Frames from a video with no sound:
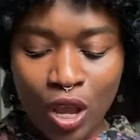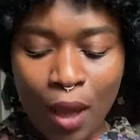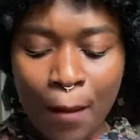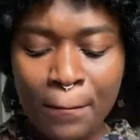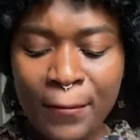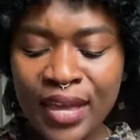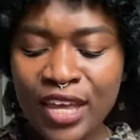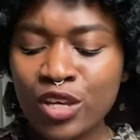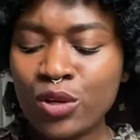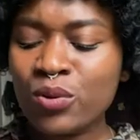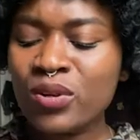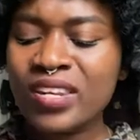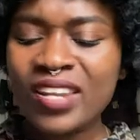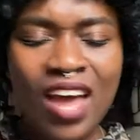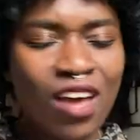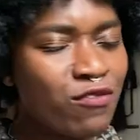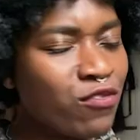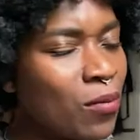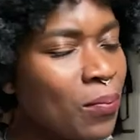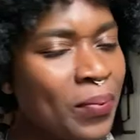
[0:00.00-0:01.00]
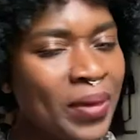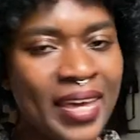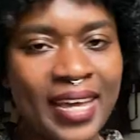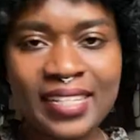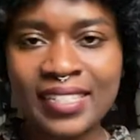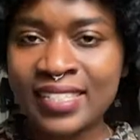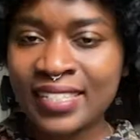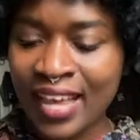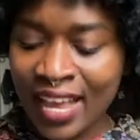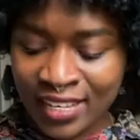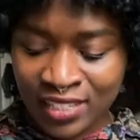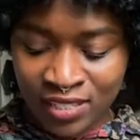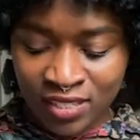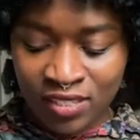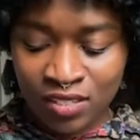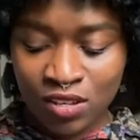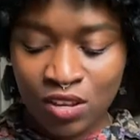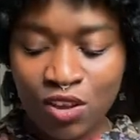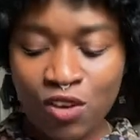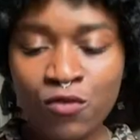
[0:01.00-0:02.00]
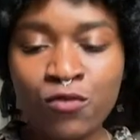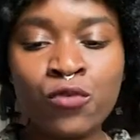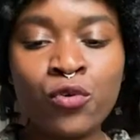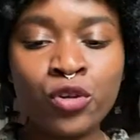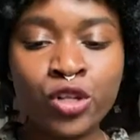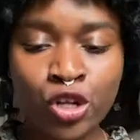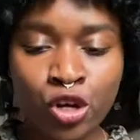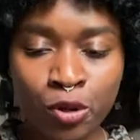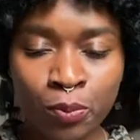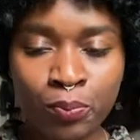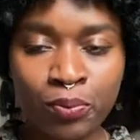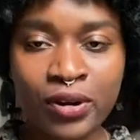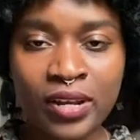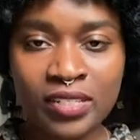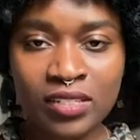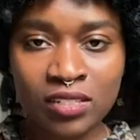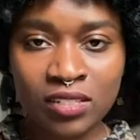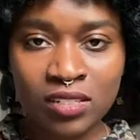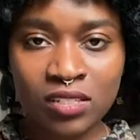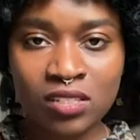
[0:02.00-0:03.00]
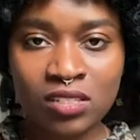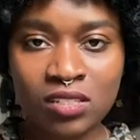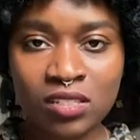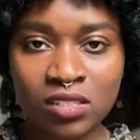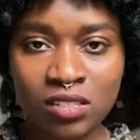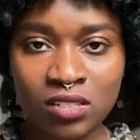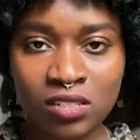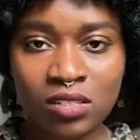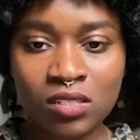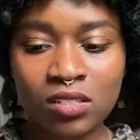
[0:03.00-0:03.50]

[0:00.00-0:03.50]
May you never be a test for the oppressors.